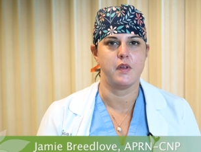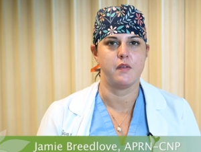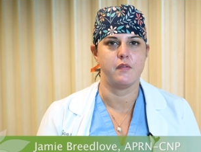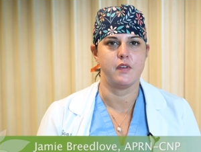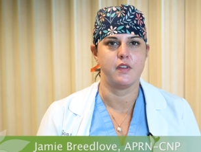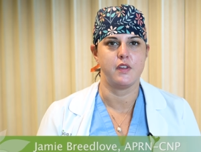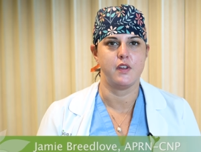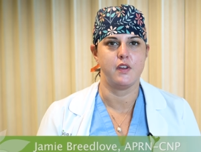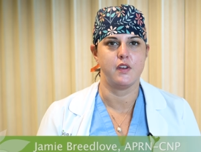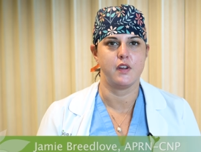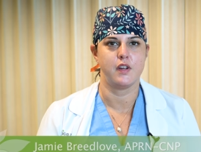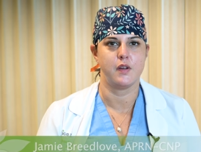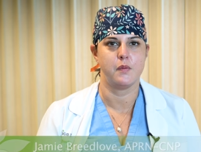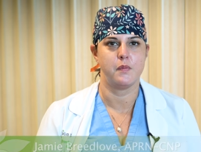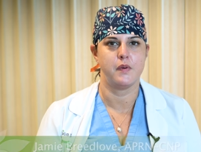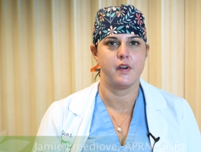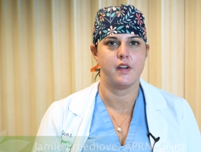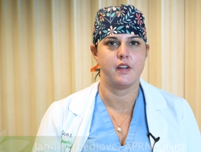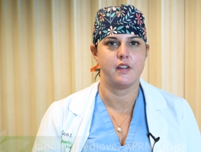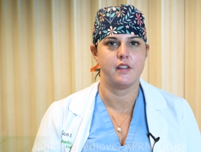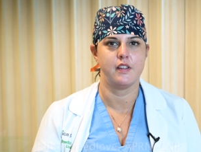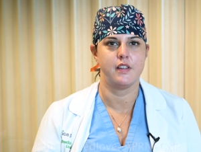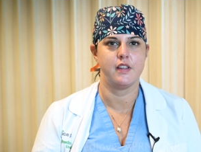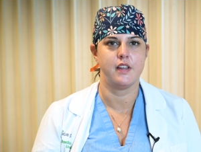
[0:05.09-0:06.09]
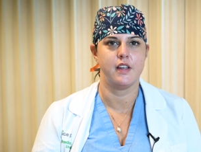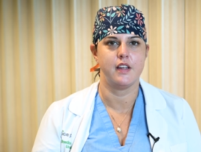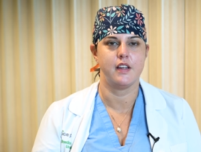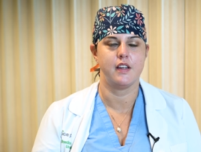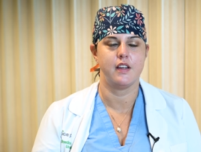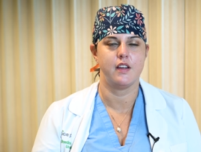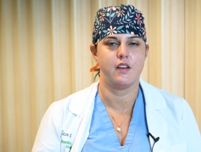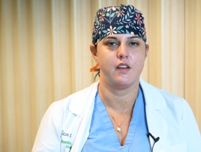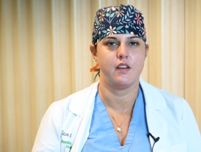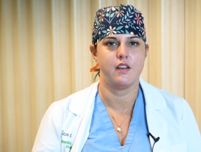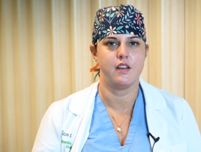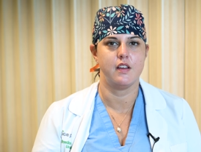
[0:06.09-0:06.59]
been with Utica Park
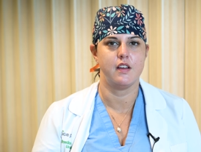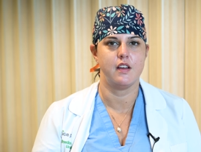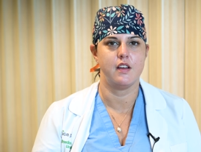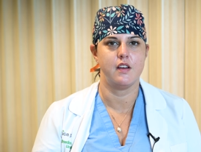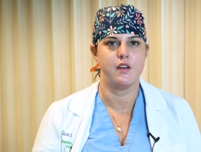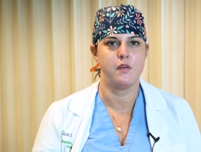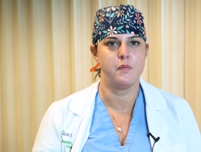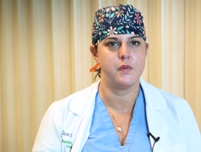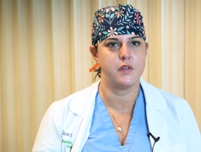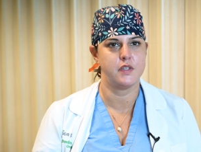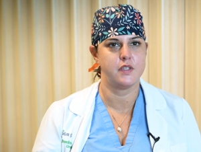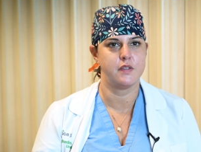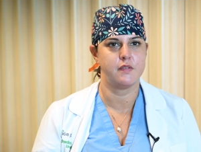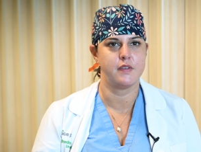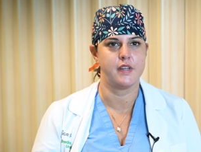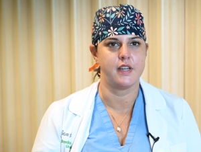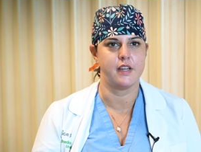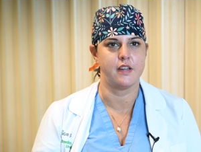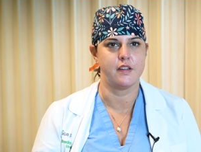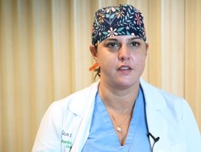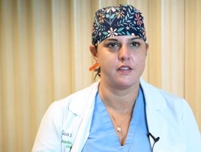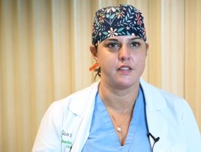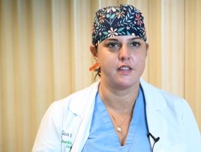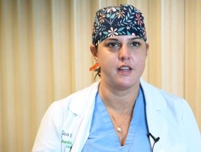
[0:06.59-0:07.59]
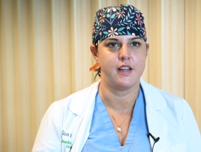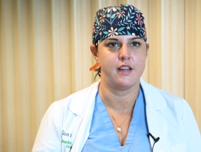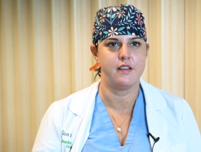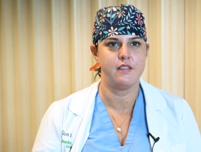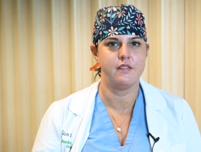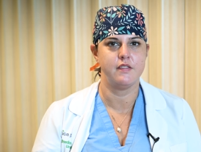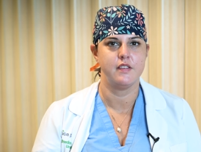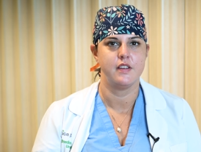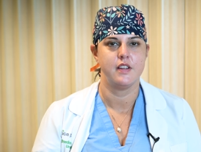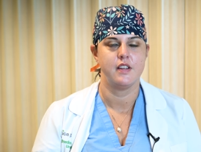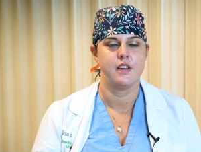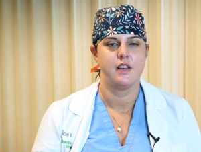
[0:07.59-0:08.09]
Clinic almost three years
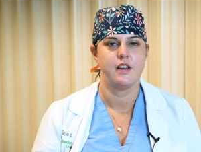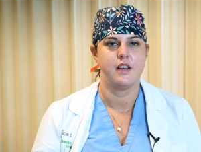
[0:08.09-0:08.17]
now.